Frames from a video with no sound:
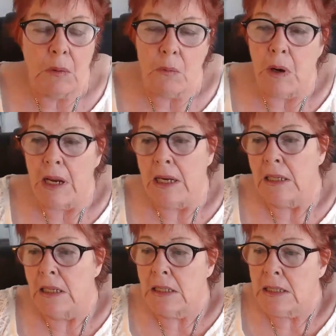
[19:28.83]
way?
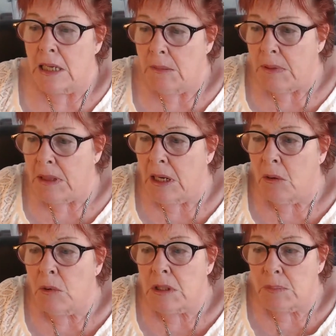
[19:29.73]
The same
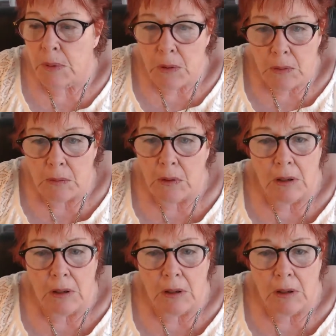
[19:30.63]
thing with blue.